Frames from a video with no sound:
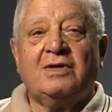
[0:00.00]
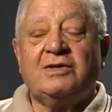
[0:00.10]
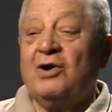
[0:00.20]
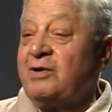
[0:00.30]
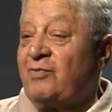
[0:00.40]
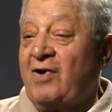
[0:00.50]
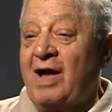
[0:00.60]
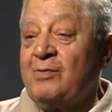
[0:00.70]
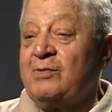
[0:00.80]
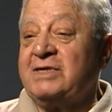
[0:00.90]
The only
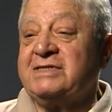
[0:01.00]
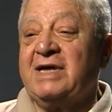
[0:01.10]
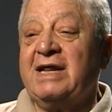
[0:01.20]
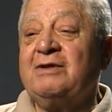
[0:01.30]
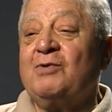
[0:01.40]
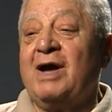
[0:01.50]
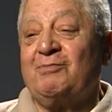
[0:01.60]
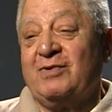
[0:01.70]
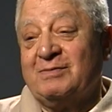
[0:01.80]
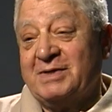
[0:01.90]
problem was they didn't want
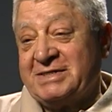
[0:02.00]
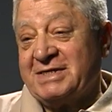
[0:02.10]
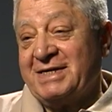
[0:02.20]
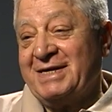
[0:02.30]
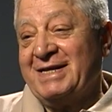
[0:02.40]
publicity.